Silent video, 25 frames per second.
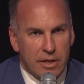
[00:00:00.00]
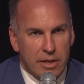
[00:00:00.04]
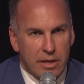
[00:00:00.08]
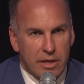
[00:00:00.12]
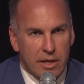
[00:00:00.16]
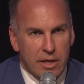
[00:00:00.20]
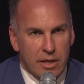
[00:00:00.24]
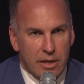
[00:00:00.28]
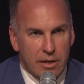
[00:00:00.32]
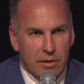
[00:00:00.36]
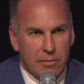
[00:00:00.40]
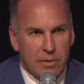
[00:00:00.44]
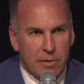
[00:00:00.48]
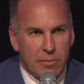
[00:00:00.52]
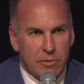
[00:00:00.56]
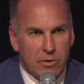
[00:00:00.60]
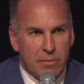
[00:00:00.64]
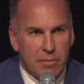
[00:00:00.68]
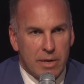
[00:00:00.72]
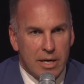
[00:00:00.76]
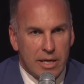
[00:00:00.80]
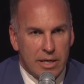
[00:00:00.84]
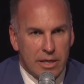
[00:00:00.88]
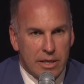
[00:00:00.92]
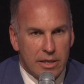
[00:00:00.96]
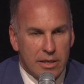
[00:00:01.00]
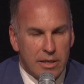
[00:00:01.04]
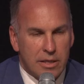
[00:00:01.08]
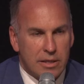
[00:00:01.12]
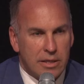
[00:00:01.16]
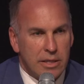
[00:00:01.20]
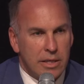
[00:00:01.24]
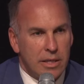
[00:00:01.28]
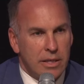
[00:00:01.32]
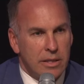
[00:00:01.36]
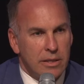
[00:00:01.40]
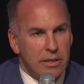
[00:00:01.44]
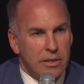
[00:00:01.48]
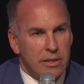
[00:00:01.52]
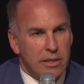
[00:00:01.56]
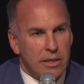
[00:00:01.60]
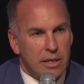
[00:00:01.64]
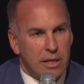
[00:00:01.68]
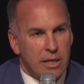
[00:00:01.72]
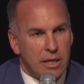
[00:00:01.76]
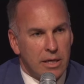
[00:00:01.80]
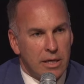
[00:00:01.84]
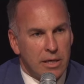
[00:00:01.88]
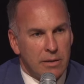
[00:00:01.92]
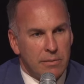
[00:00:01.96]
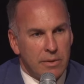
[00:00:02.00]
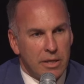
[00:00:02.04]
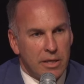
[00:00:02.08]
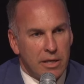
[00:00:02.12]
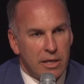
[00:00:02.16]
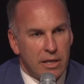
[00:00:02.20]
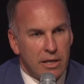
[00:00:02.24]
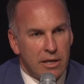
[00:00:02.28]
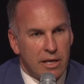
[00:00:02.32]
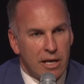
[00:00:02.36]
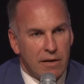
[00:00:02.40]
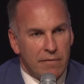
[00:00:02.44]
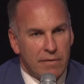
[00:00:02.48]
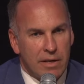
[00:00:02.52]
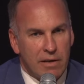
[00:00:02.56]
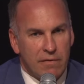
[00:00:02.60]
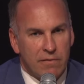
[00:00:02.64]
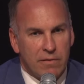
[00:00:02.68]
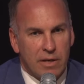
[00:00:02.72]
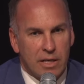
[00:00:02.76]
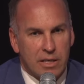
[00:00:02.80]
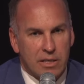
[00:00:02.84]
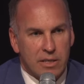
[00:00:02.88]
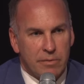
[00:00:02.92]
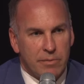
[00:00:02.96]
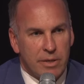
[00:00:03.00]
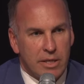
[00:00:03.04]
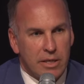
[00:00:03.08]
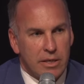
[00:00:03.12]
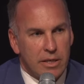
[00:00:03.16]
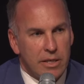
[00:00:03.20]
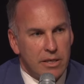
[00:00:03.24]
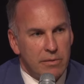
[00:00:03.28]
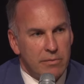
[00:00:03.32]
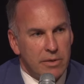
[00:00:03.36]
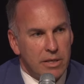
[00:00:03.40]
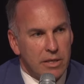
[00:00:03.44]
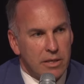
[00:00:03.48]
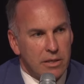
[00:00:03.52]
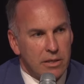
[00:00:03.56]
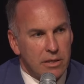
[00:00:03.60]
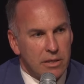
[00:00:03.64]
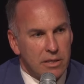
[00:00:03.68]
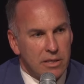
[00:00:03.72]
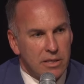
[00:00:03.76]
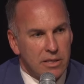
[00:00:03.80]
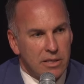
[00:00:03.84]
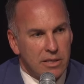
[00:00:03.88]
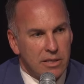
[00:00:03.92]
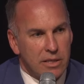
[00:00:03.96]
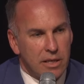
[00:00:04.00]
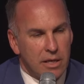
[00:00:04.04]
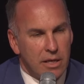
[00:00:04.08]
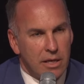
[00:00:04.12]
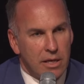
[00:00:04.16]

get a little bit more money in the tin and have that flexibility, because